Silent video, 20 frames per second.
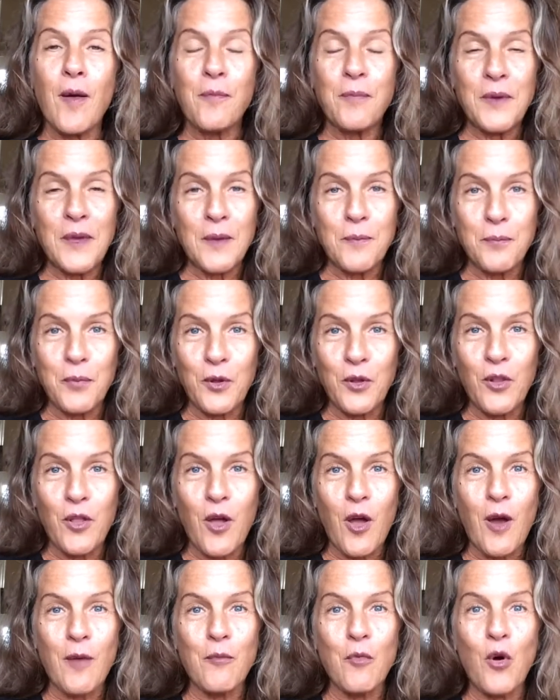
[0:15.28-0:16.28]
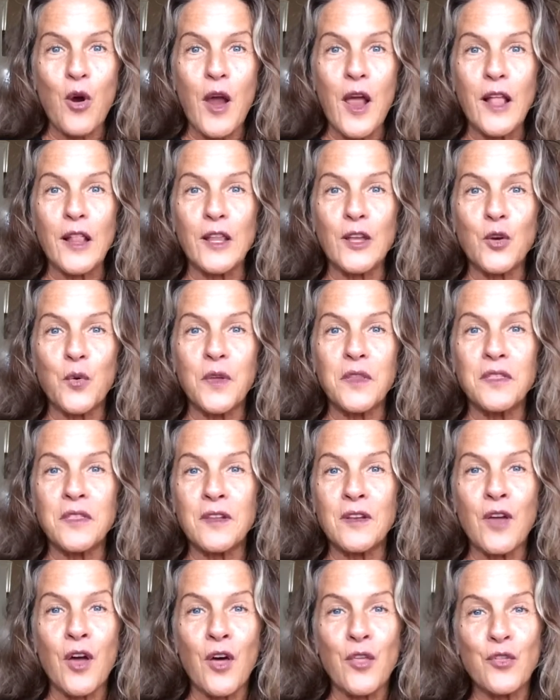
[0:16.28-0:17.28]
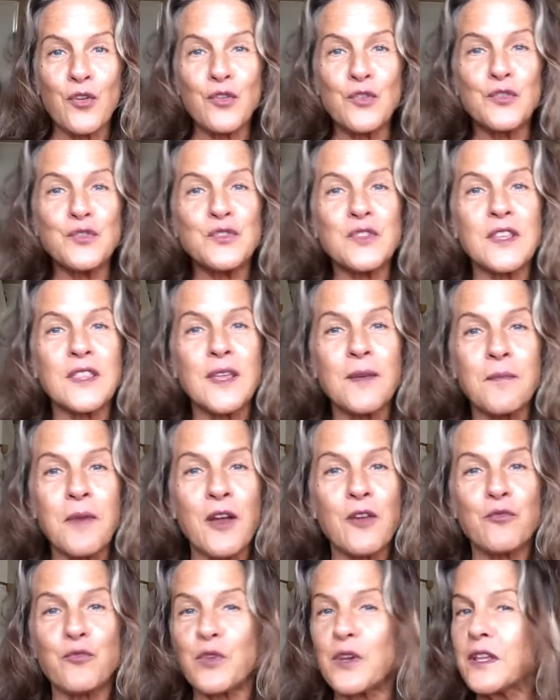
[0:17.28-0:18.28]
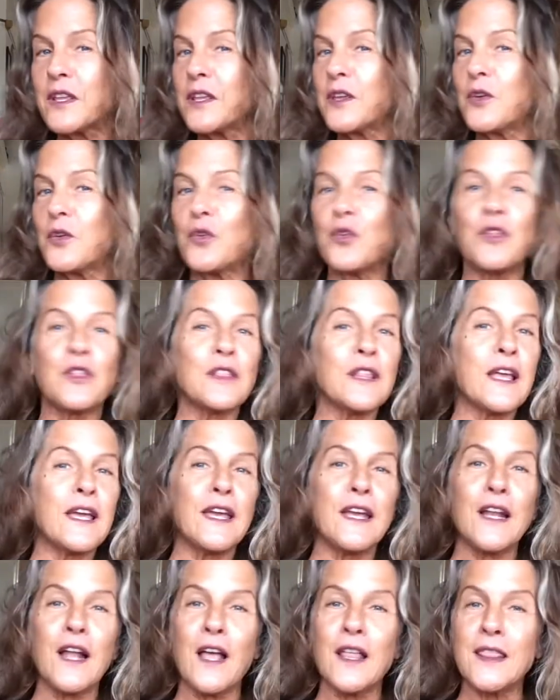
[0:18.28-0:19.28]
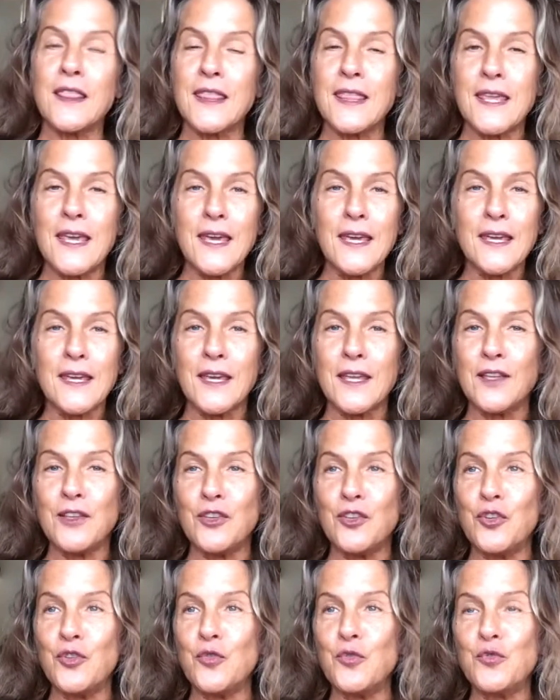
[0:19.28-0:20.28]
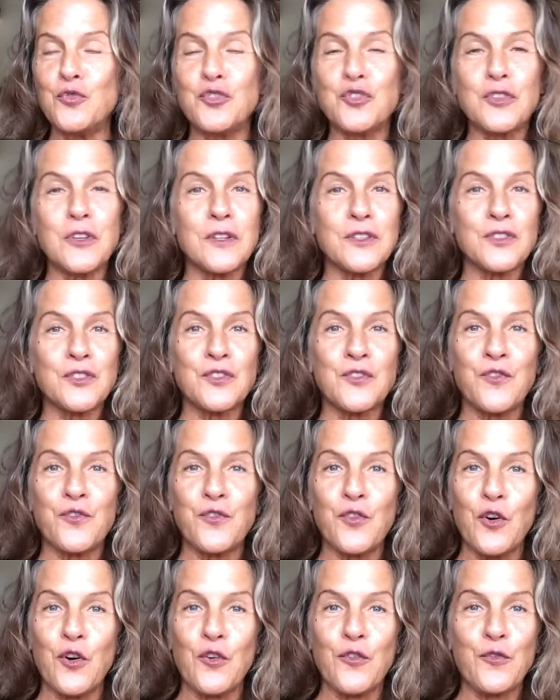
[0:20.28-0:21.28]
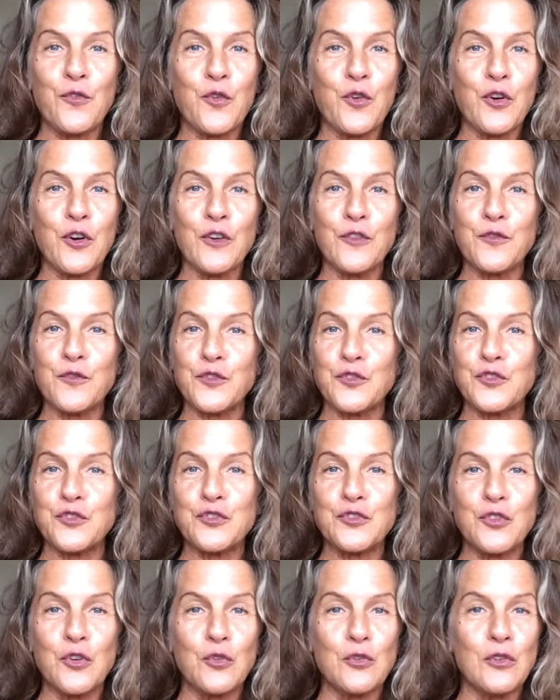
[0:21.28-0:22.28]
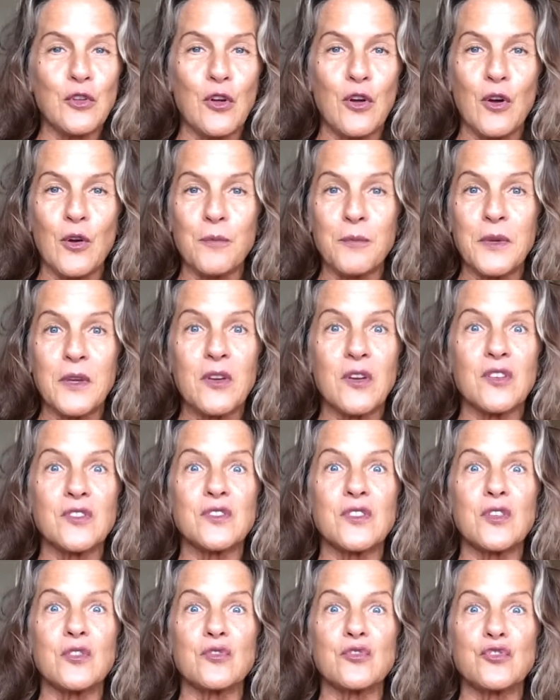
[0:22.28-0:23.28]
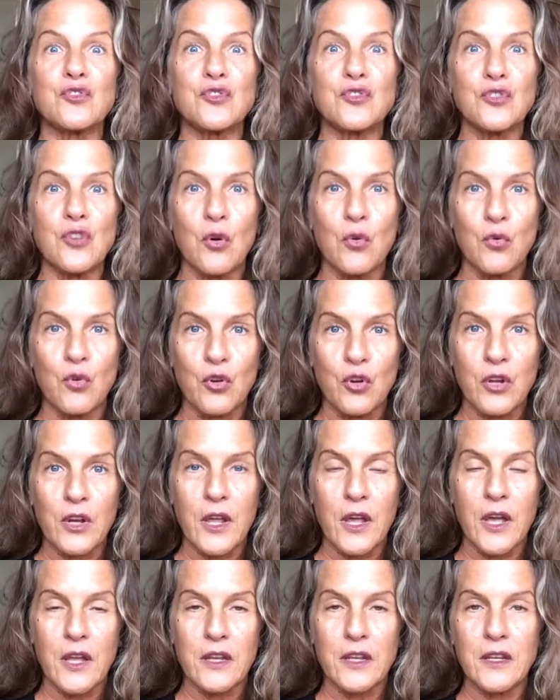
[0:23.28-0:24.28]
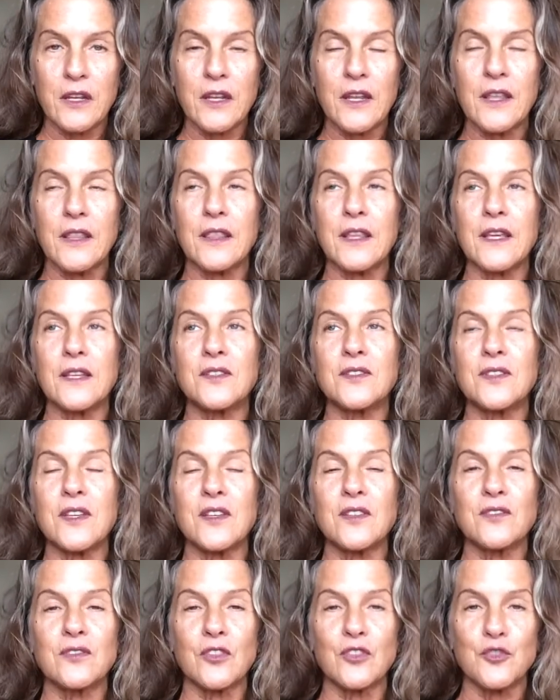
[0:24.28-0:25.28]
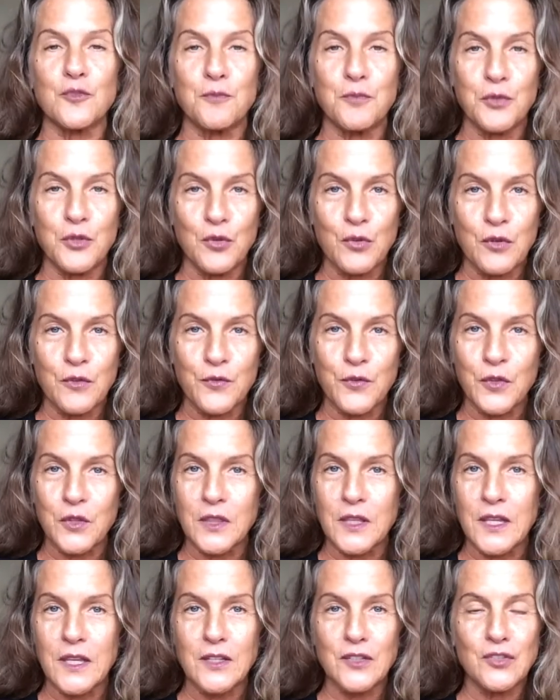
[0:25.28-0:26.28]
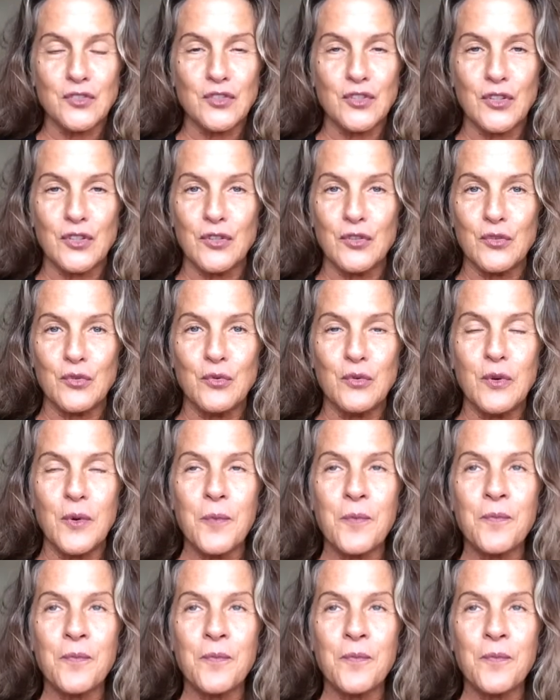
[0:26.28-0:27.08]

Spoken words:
people are more eloquent than others, and they might really lay it on thick, and you just fall for it for so long because they're so good at it, and they say such beautiful things to you.